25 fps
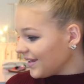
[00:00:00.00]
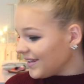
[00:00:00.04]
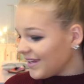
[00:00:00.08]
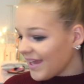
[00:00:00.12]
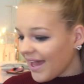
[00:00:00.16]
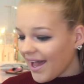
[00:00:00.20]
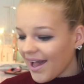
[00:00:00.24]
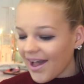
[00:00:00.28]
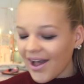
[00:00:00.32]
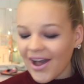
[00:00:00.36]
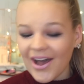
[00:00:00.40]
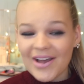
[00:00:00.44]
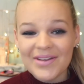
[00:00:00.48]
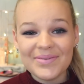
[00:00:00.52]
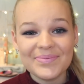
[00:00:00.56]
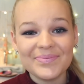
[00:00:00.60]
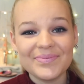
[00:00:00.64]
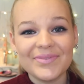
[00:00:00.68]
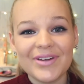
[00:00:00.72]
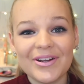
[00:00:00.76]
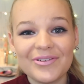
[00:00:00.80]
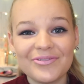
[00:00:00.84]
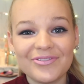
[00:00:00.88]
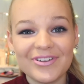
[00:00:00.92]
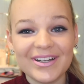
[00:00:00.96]
Yeah,
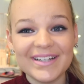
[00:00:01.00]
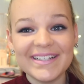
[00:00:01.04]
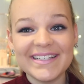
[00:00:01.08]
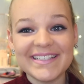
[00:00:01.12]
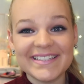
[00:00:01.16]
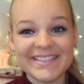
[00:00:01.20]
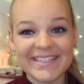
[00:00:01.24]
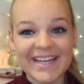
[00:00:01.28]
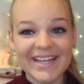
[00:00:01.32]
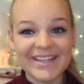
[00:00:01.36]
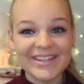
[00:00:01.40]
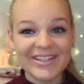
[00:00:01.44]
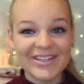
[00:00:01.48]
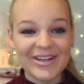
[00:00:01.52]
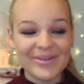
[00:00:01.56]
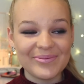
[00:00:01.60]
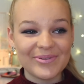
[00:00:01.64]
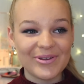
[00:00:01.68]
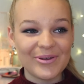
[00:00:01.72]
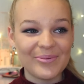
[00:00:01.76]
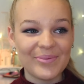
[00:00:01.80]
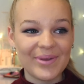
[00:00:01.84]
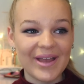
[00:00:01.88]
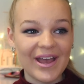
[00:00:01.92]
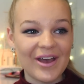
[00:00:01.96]
I'm really sad that I'm
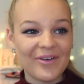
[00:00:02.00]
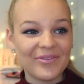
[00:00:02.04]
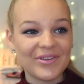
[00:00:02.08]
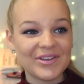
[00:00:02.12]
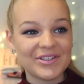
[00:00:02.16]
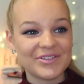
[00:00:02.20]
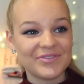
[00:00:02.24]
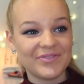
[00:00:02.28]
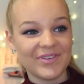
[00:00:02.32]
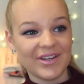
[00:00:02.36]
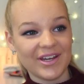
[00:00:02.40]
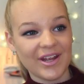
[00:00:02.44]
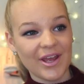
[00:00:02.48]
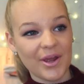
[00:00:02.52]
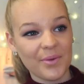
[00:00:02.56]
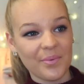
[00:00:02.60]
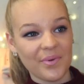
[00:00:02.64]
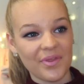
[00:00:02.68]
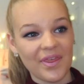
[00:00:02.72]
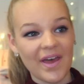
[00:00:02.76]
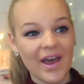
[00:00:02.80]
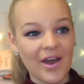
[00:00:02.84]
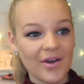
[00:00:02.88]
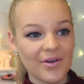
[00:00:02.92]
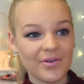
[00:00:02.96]
coming out of this video
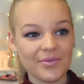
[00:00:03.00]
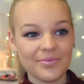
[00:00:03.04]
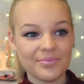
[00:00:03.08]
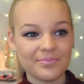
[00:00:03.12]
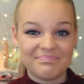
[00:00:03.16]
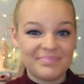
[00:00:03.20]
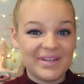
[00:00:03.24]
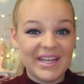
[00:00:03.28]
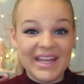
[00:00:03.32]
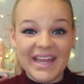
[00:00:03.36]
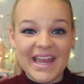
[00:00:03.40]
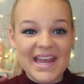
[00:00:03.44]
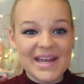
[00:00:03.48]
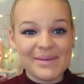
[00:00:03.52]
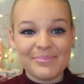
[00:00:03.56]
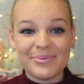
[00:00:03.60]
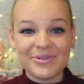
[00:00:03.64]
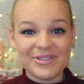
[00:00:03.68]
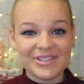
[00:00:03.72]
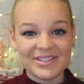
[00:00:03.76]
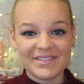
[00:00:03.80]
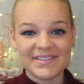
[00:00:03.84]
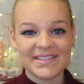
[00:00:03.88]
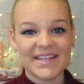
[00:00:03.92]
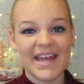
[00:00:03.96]
without being
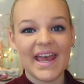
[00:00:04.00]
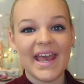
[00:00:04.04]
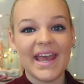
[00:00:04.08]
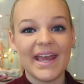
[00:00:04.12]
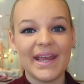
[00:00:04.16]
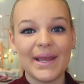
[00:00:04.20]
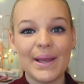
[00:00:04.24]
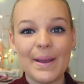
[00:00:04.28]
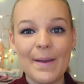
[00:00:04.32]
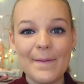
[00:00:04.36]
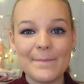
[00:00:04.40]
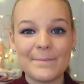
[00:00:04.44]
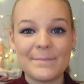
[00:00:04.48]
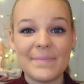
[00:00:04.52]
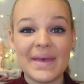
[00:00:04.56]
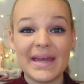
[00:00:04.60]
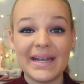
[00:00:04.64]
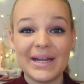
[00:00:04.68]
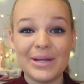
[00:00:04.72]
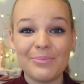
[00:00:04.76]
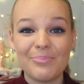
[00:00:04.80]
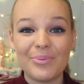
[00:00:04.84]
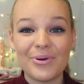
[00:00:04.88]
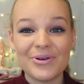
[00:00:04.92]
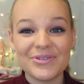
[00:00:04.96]
able to say
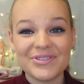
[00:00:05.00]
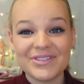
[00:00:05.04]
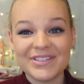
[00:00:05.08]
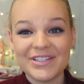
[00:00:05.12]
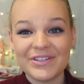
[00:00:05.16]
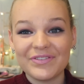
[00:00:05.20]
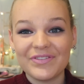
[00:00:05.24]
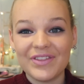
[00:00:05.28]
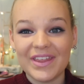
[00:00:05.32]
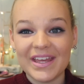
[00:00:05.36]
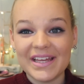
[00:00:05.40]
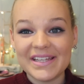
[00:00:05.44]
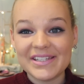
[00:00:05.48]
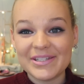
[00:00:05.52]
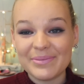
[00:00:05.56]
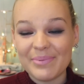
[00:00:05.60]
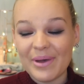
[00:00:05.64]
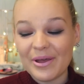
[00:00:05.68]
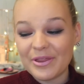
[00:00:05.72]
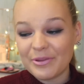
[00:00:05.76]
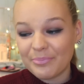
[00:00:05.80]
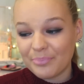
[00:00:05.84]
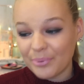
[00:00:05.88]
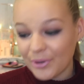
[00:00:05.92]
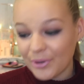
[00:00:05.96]
many positive things about the